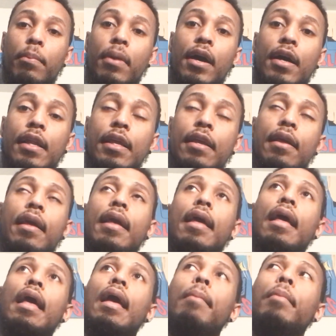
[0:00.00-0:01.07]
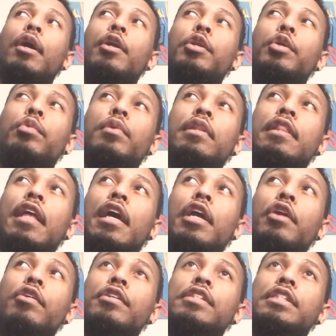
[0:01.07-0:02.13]
body. And by doing that,
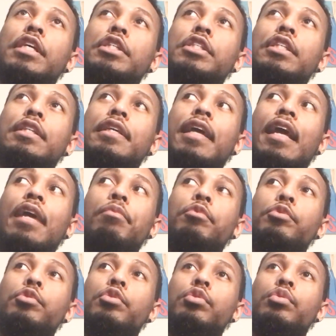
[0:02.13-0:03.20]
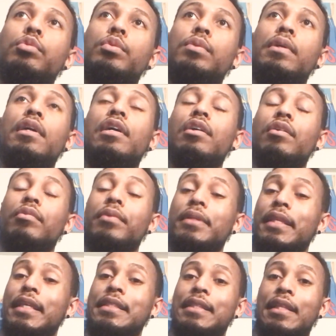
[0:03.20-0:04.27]
you're essentially able to
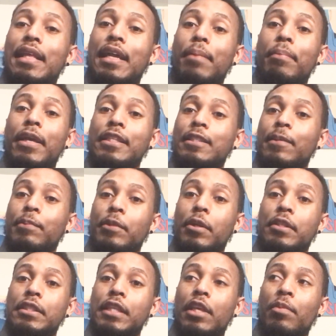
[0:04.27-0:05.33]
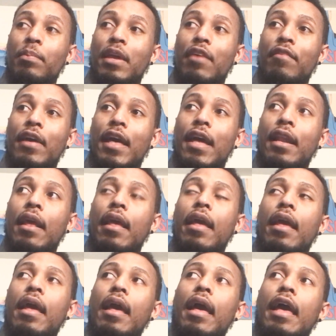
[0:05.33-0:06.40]
release a lot of pent-up thoughts that you may have had.
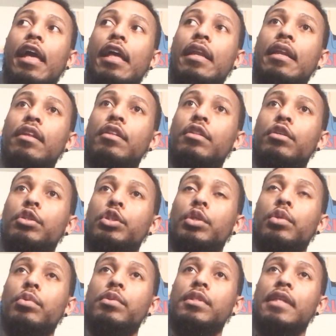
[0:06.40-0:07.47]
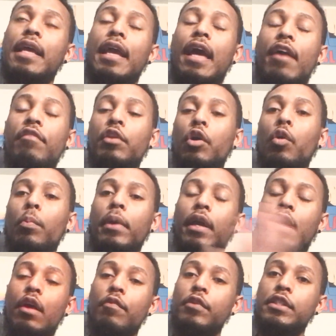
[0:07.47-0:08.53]
And the journal is like having an open
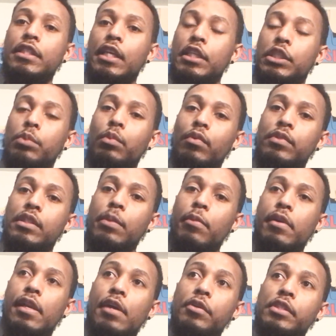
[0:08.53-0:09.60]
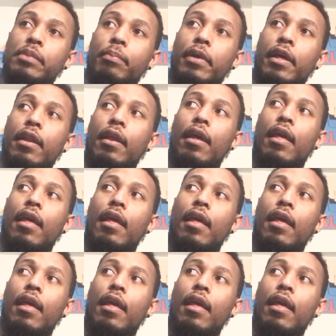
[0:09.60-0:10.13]
conversation with someone else, but